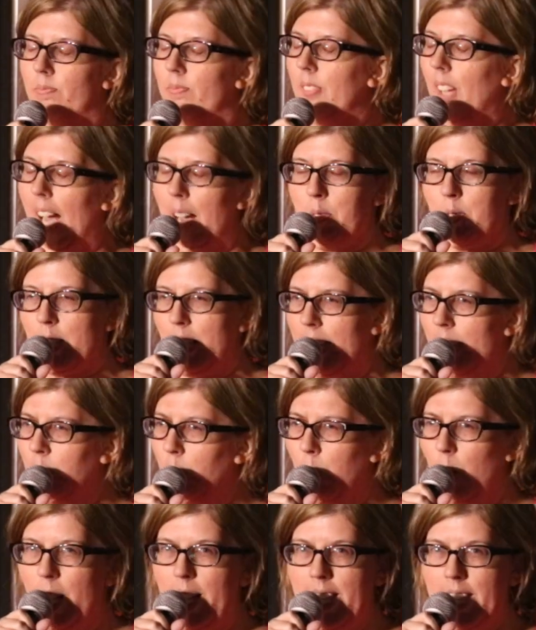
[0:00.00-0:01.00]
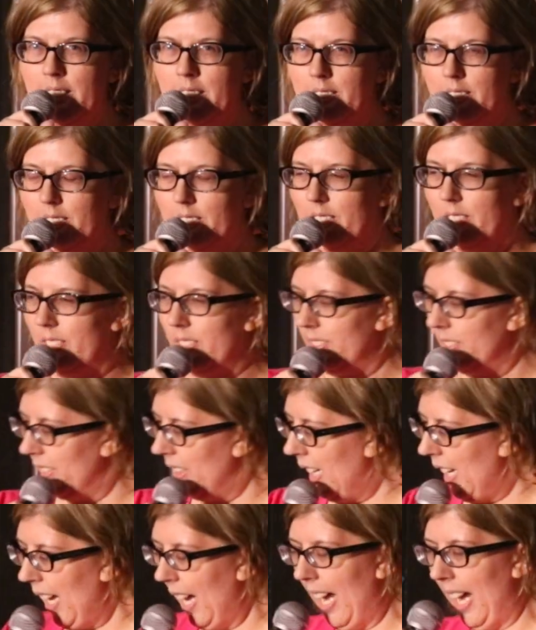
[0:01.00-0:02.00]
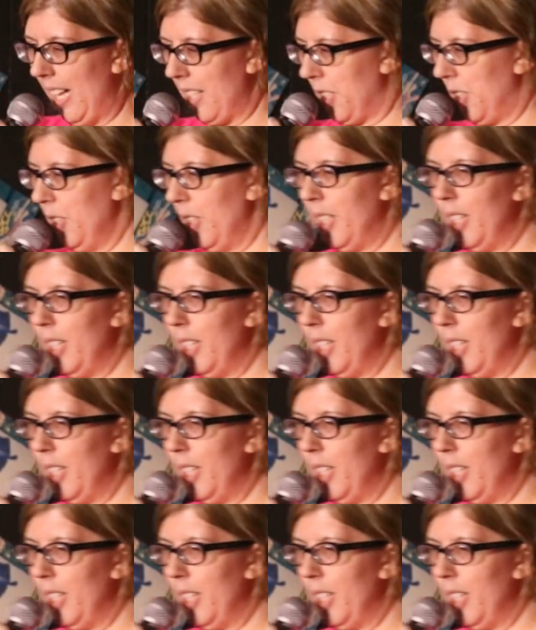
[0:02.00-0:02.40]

I was like, what? I stood